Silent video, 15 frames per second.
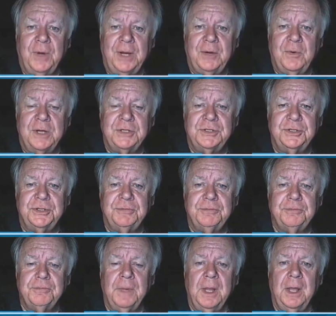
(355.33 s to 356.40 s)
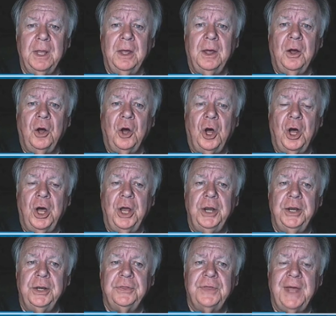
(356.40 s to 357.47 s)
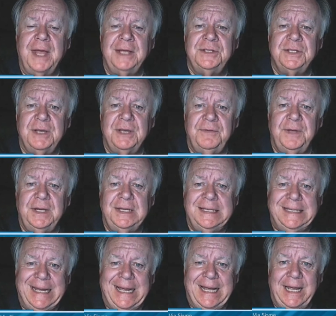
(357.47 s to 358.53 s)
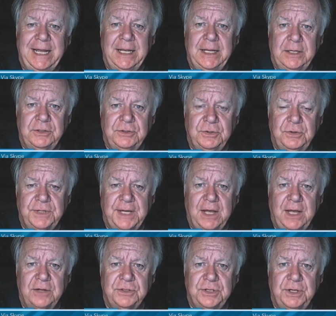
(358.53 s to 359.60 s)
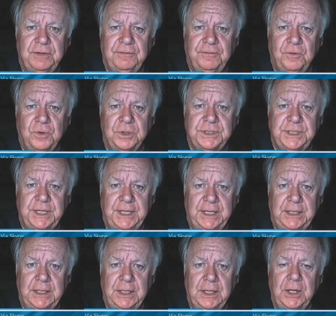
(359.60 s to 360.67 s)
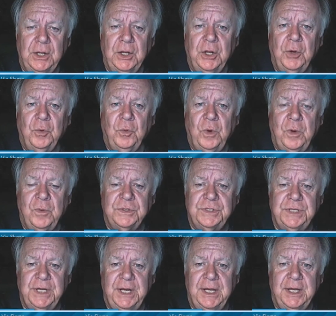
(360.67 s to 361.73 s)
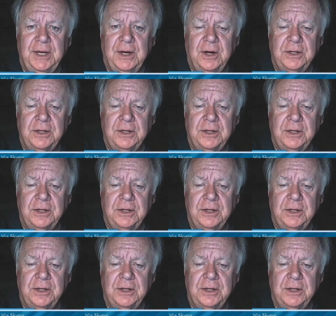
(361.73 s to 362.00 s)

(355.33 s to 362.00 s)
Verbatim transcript: question. On Thanksgiving Day in 2014, we were sitting at our